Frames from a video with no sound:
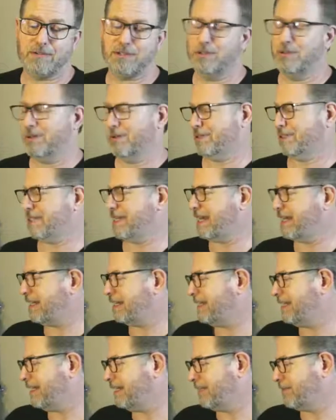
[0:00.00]
So no
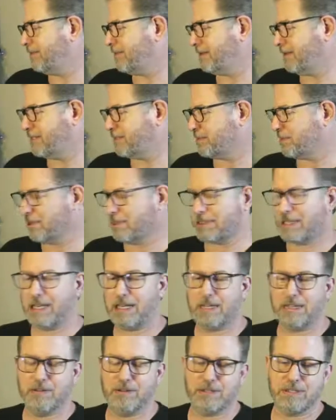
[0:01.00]
sanding needed for the supports I
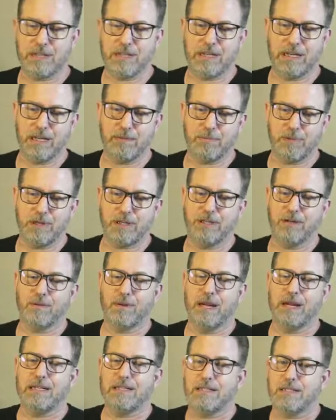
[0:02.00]
used on that. But you're
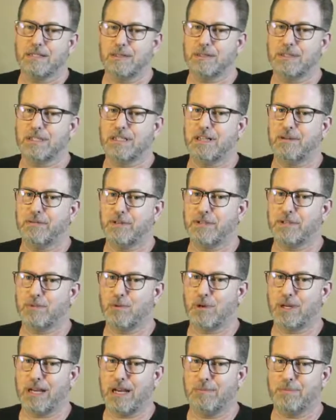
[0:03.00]
right, some stuff is
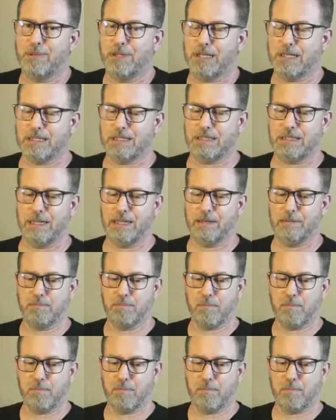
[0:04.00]
more complex than that.